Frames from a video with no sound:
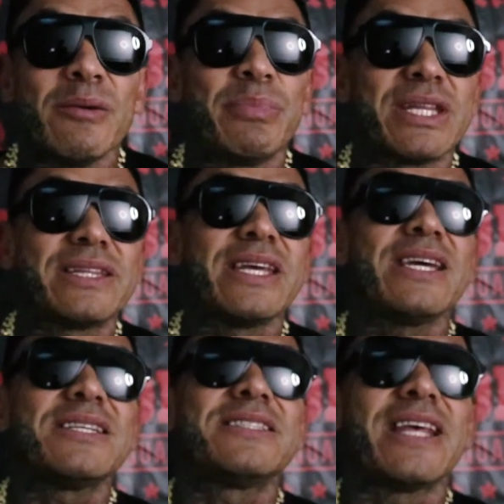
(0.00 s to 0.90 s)
but the
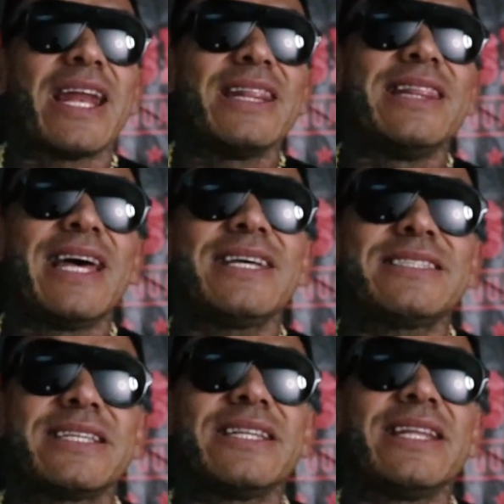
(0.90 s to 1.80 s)
thing is, is that
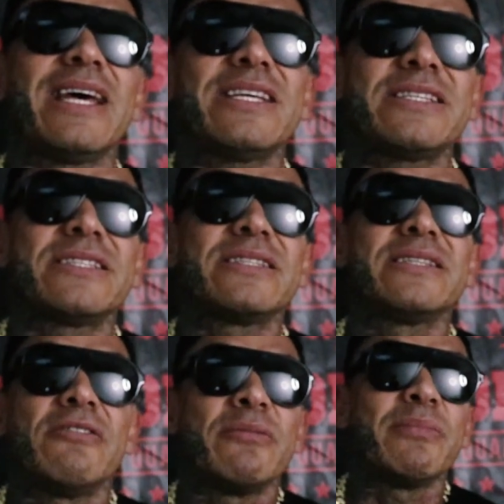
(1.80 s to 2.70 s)
less and less
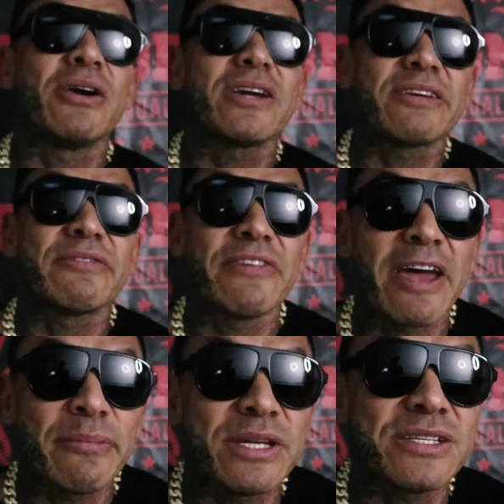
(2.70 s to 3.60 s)
of American
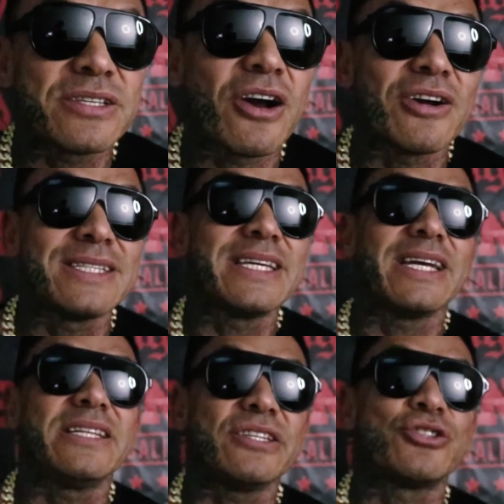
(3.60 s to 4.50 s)
families are
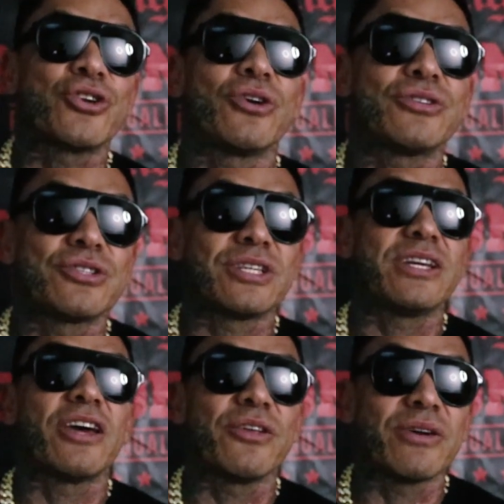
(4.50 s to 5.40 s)
attending church
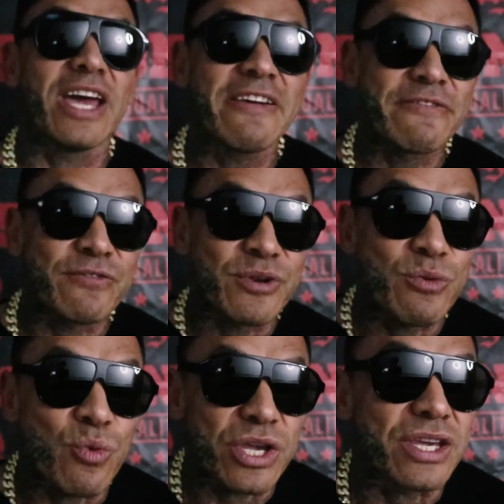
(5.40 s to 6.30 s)
together every
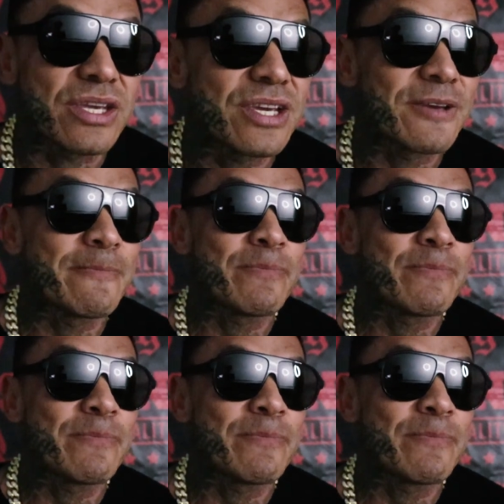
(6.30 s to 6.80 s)
week.